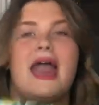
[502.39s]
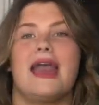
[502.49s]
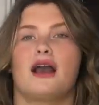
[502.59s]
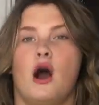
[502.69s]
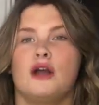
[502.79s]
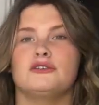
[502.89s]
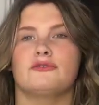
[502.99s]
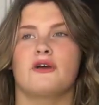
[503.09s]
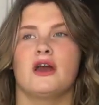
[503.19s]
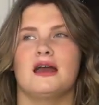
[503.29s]
it kind
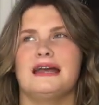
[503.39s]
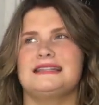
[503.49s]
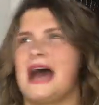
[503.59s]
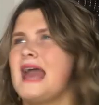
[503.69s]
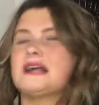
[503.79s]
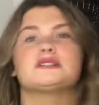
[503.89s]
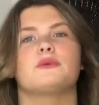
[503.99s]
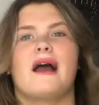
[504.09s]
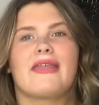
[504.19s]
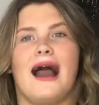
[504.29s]
of takes
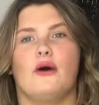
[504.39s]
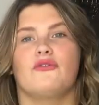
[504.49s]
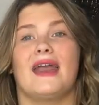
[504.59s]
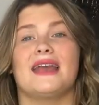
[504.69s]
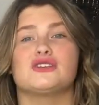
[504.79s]
away the outfit.